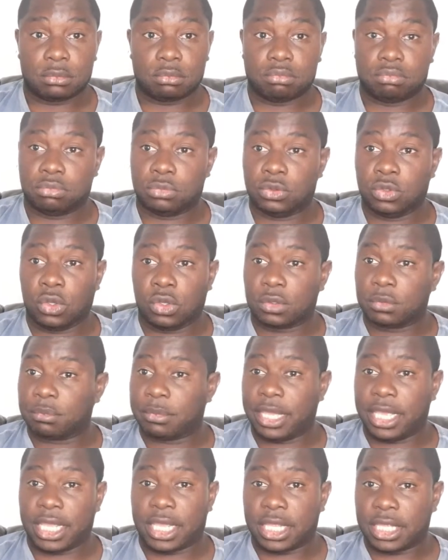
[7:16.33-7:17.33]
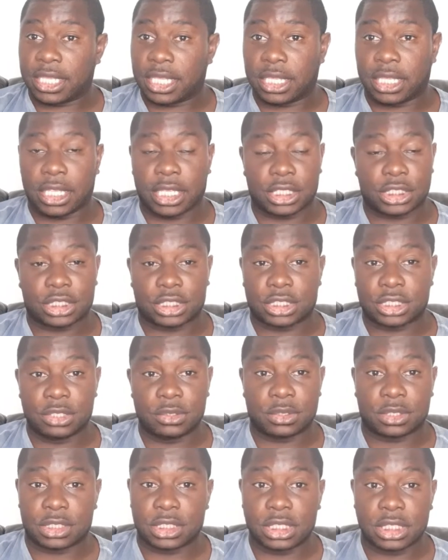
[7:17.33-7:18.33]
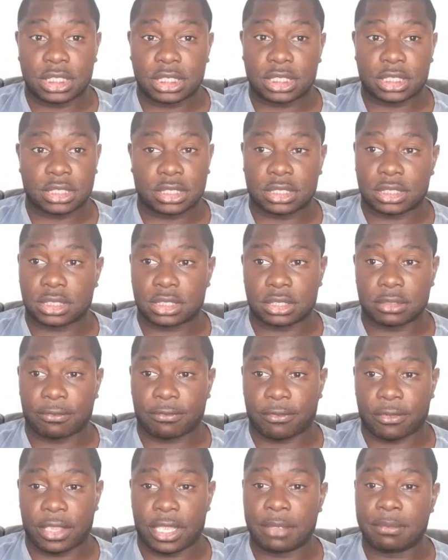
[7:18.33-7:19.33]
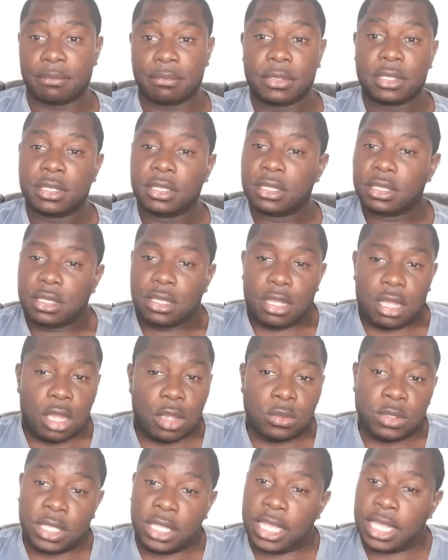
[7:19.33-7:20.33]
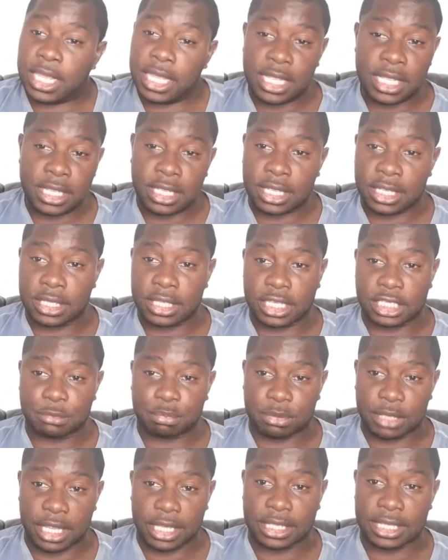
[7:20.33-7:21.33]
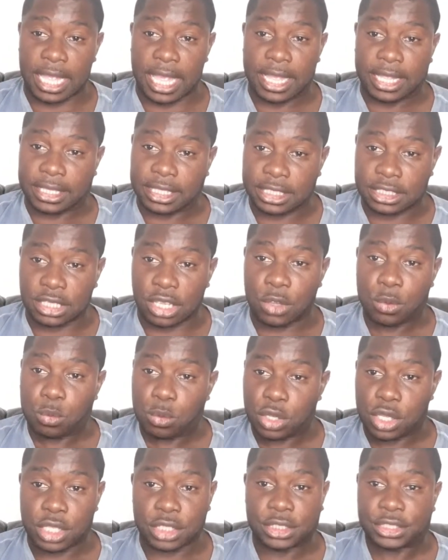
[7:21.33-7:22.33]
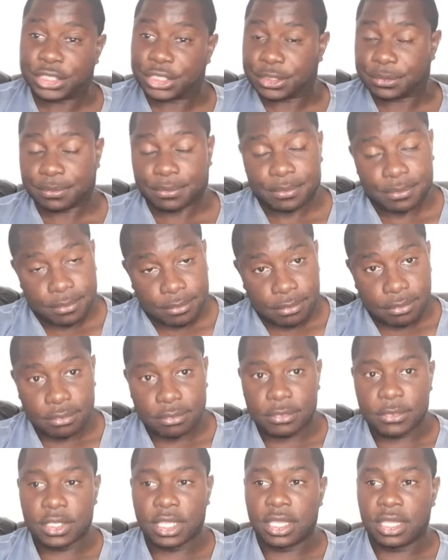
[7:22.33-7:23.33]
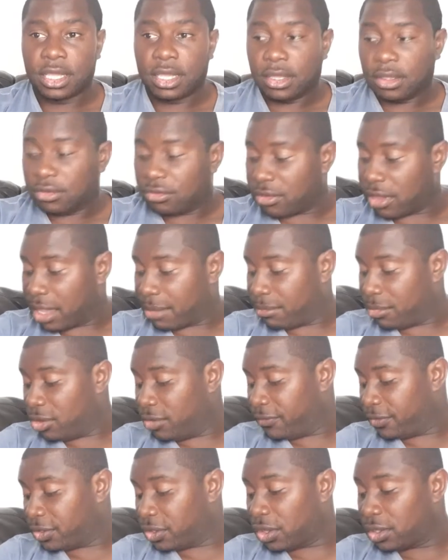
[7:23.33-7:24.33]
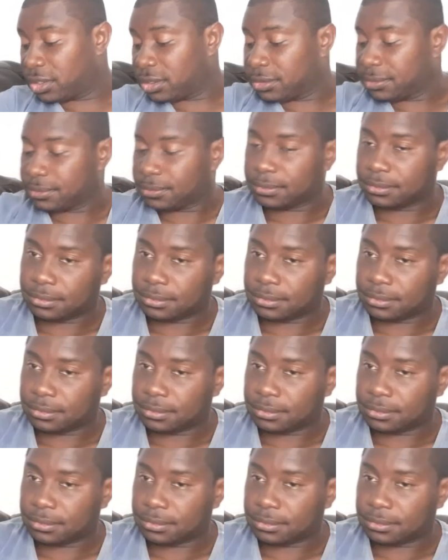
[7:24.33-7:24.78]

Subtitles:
Not making any excuses for him. Only he can explain that in his own words. Right, moving on.